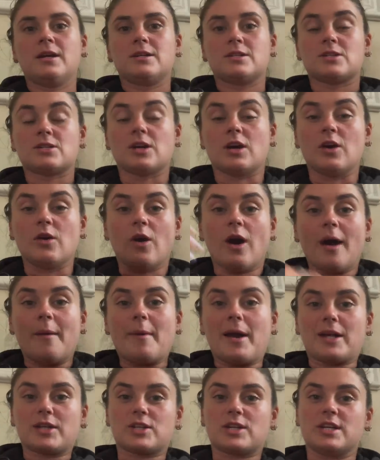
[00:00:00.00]
So I'm
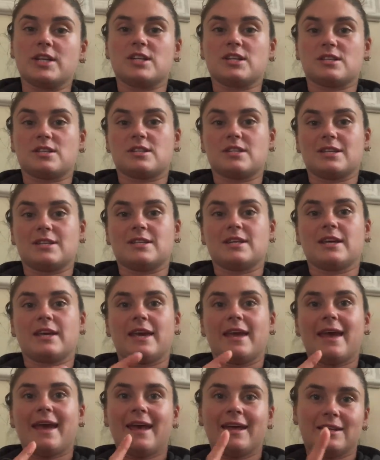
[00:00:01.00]
actually just sitting
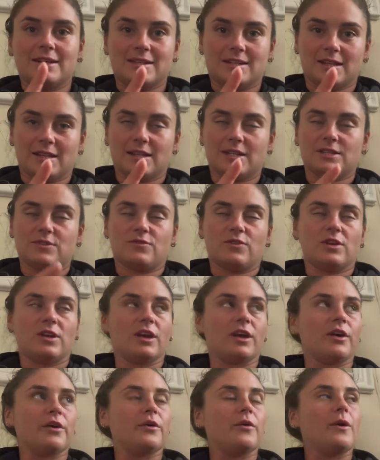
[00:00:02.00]
editing this
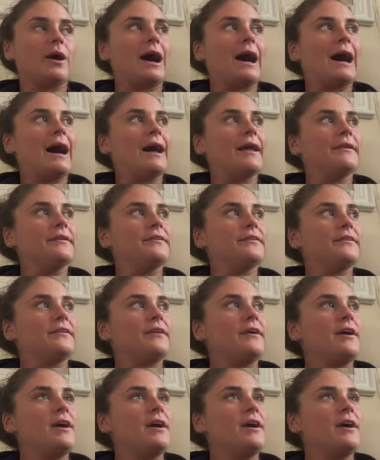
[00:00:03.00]
video, and